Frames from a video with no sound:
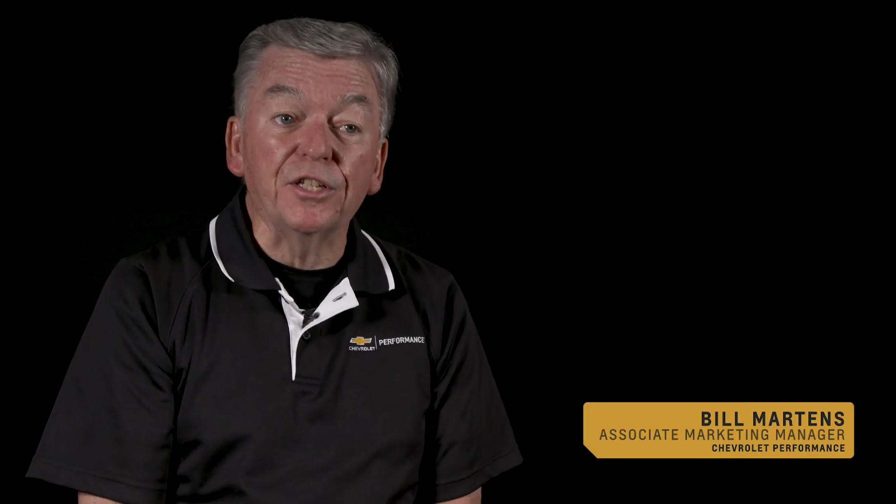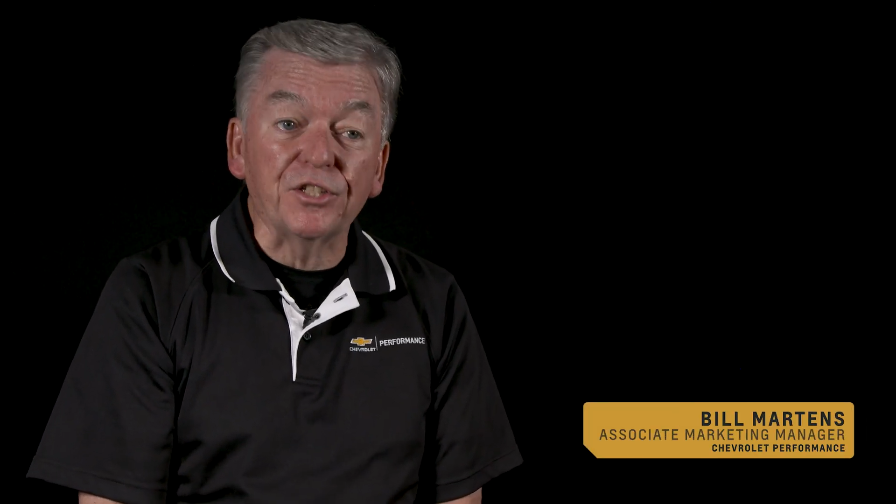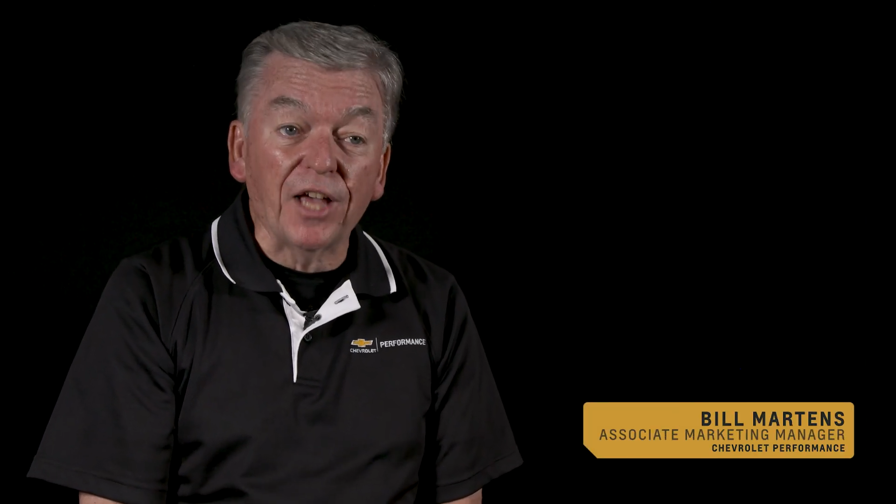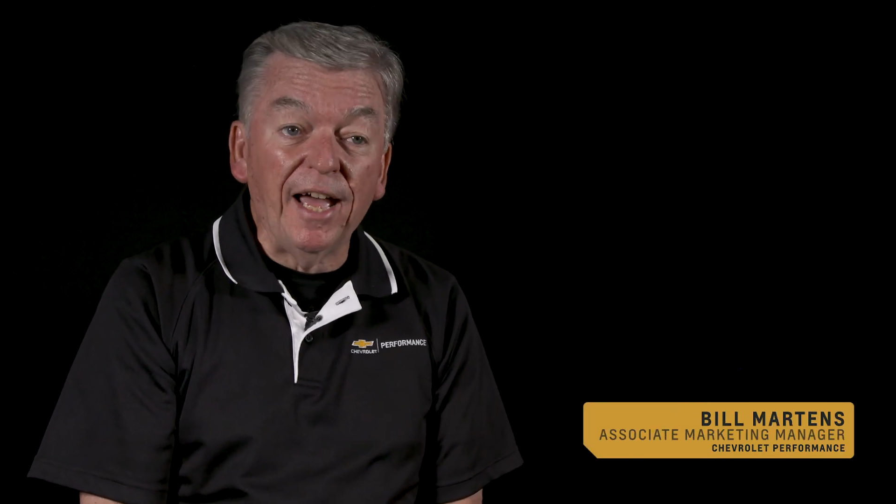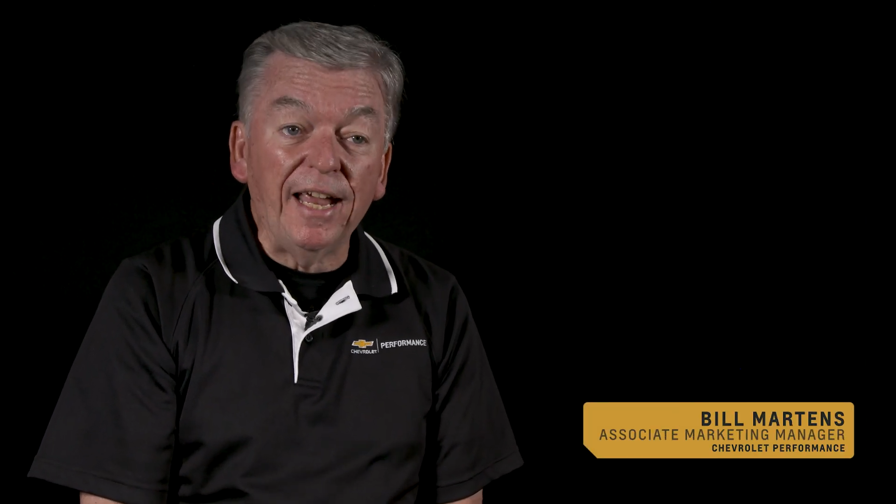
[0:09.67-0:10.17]

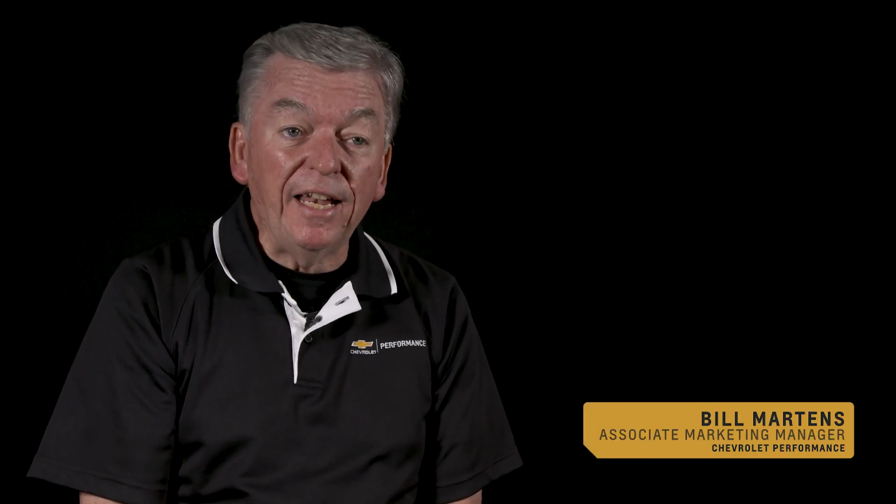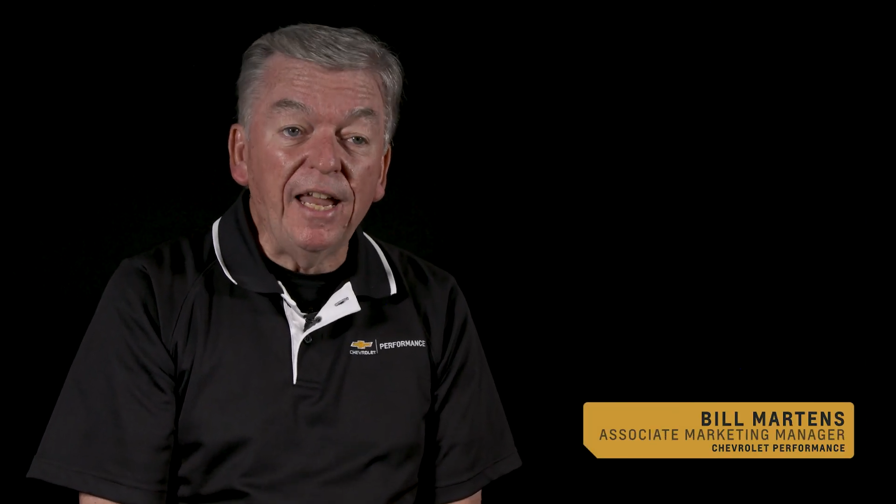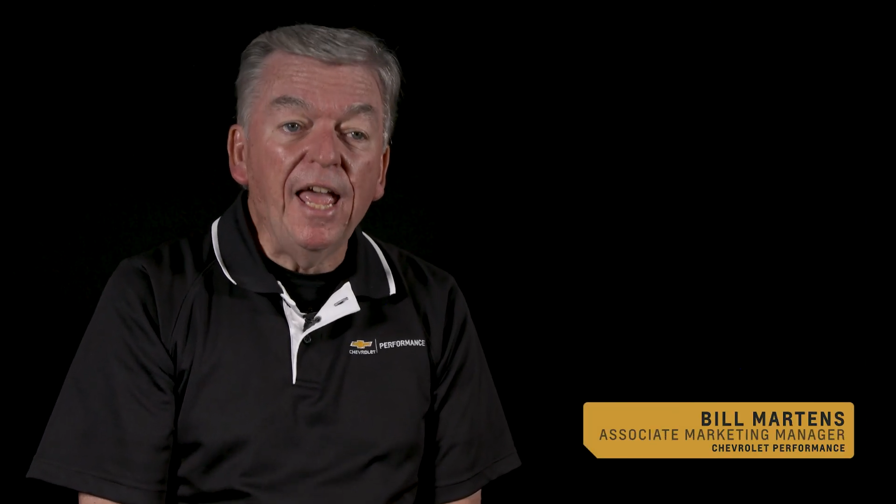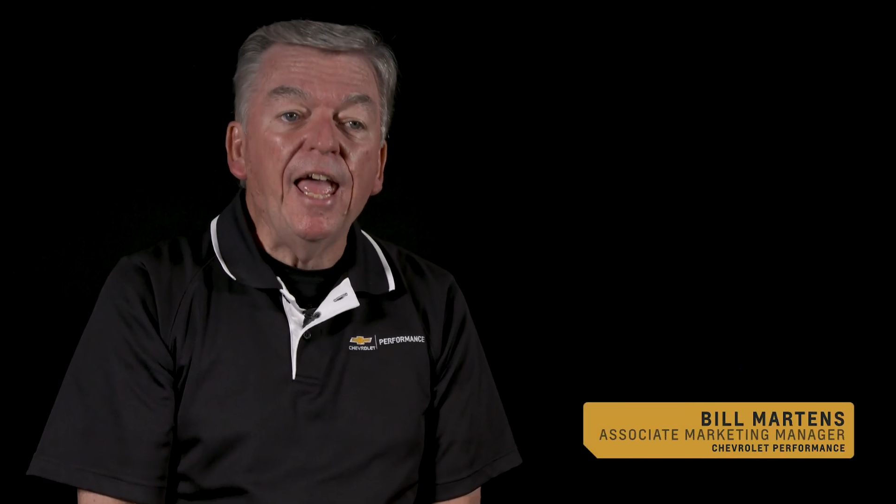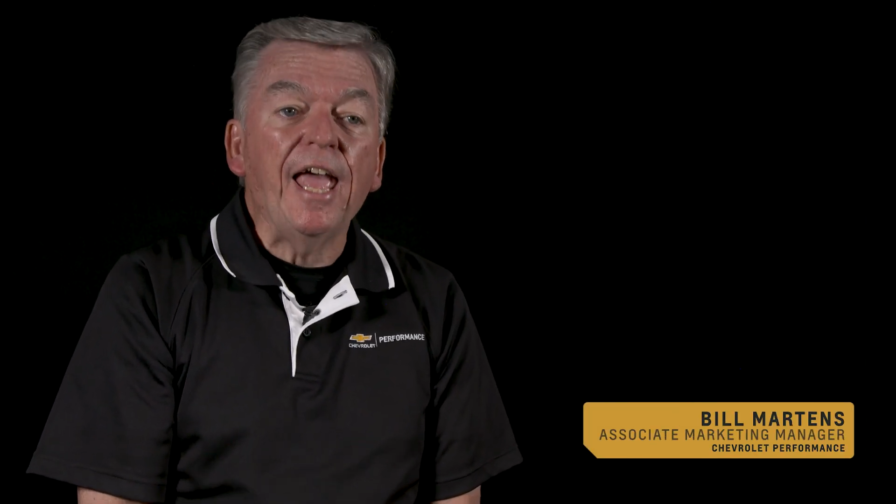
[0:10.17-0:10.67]
designed,
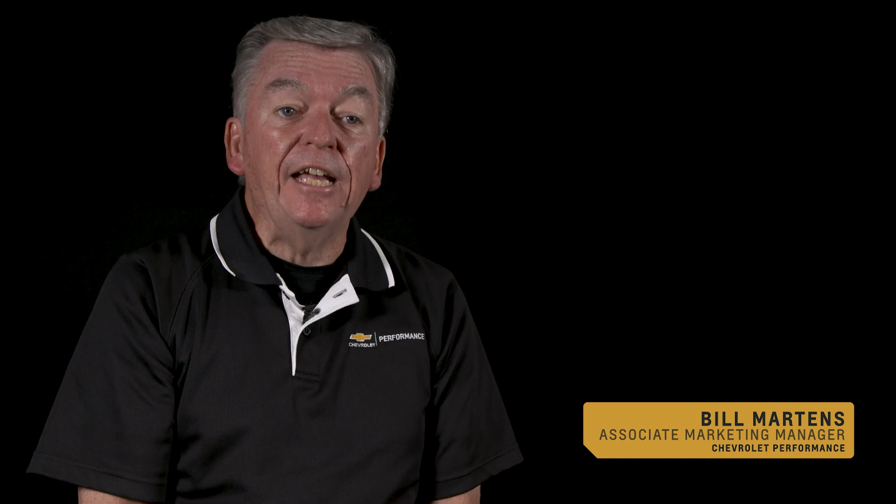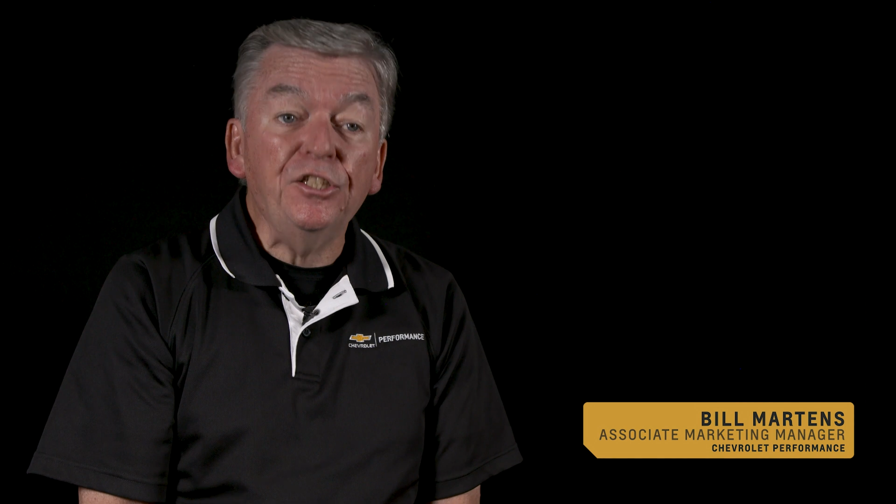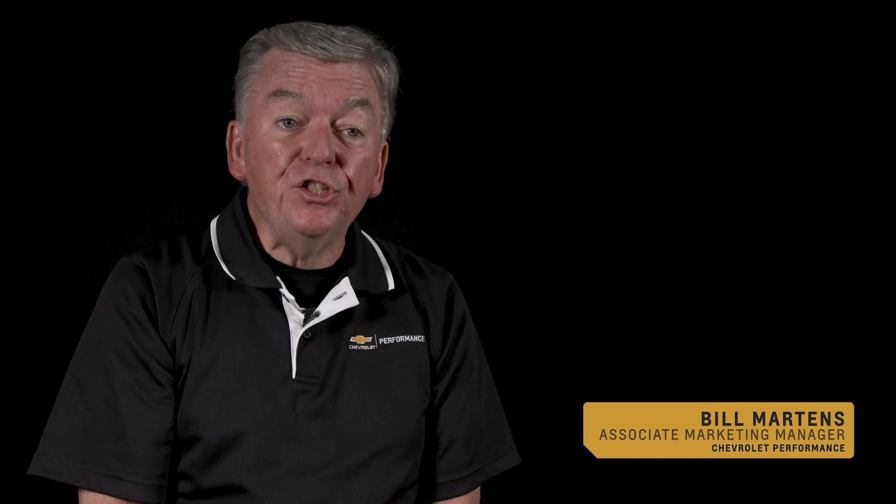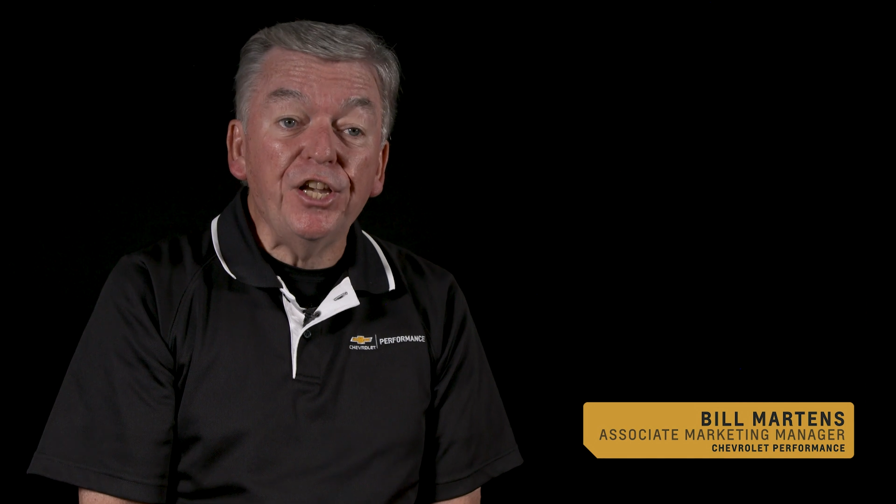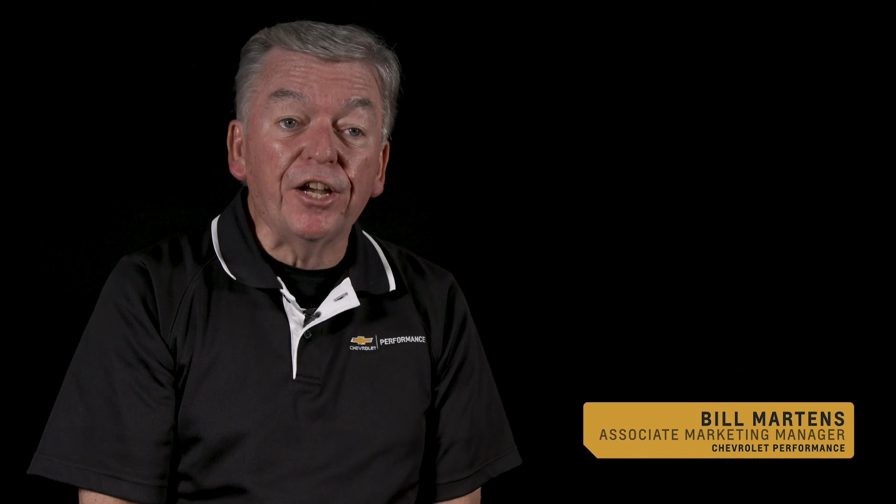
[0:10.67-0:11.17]

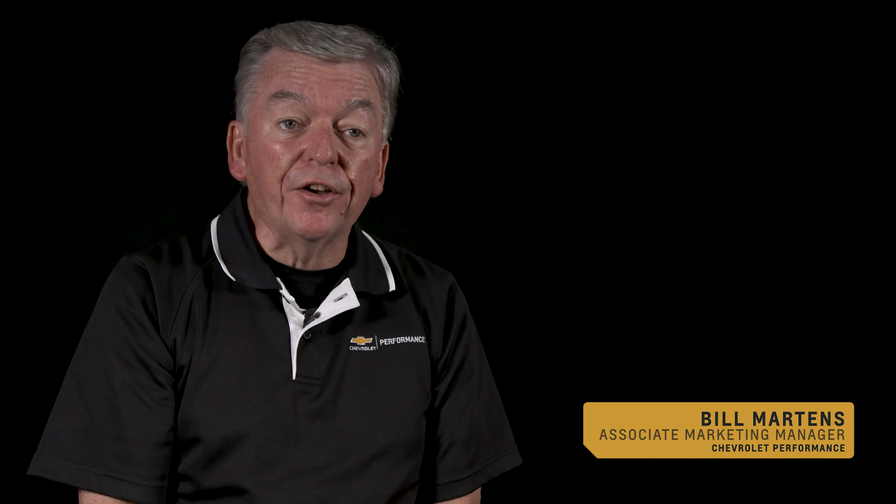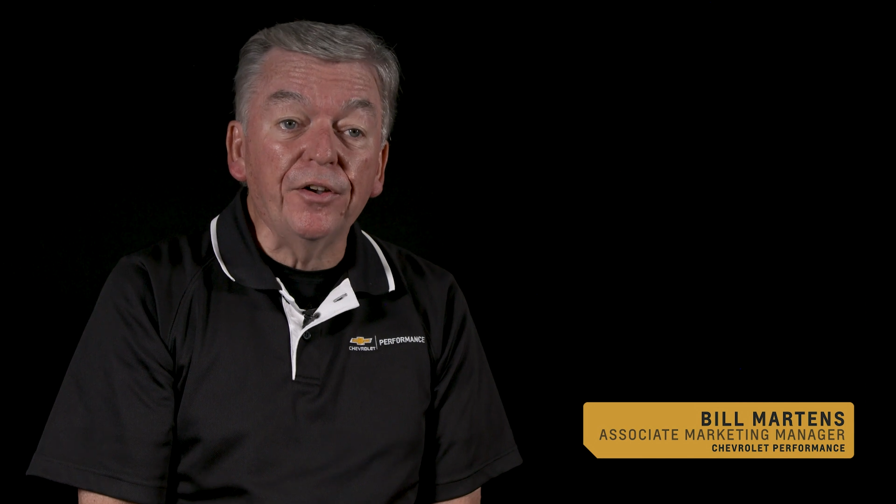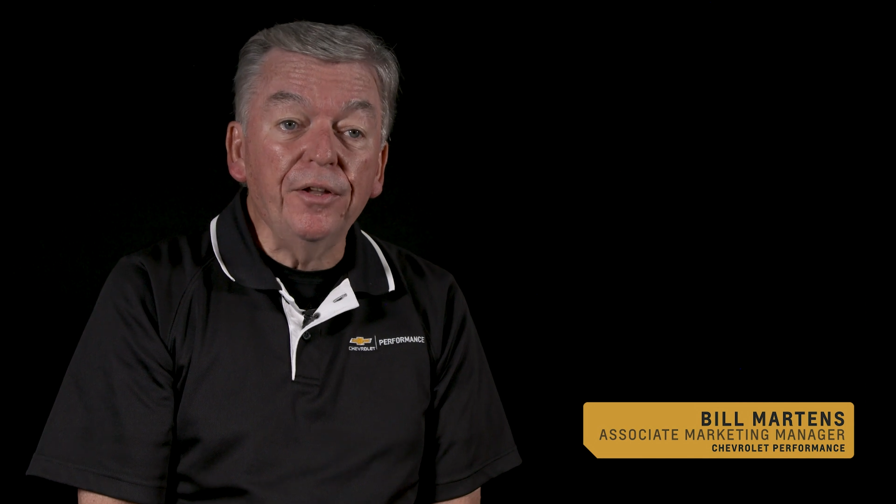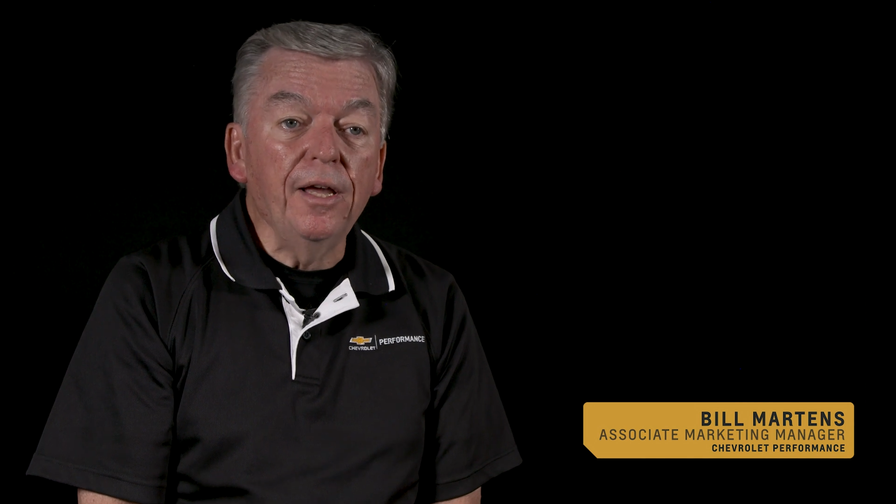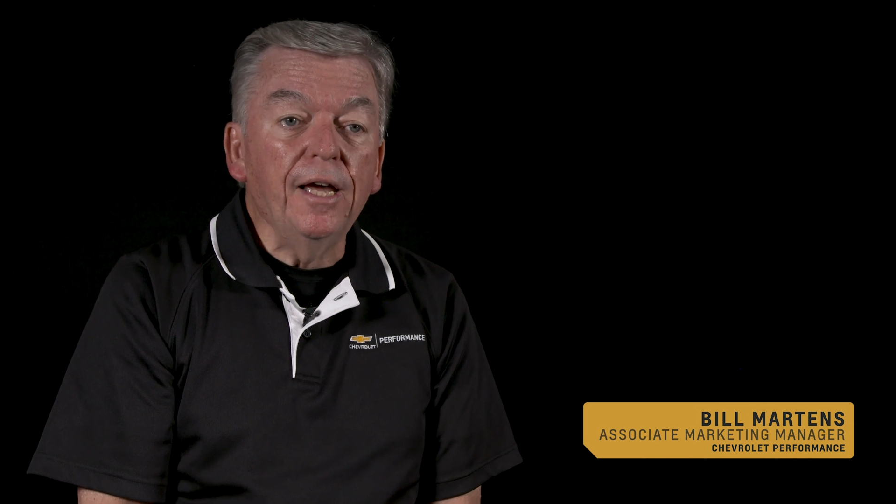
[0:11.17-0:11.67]

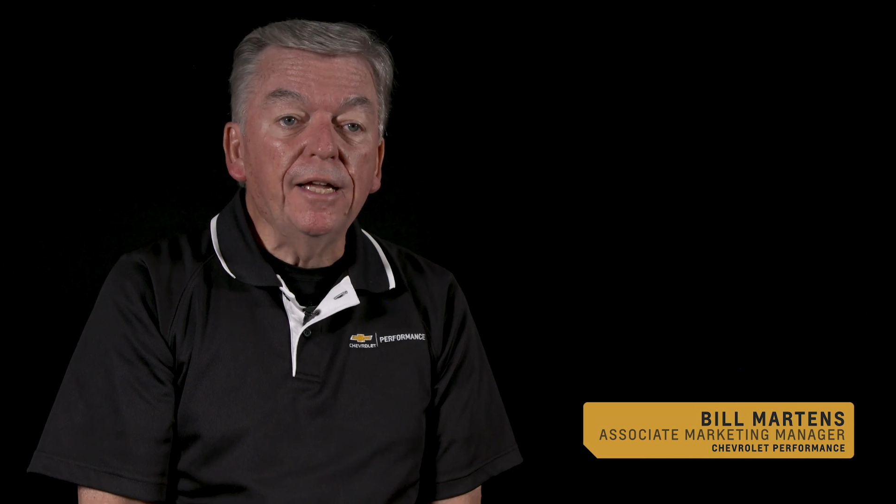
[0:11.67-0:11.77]
engineered,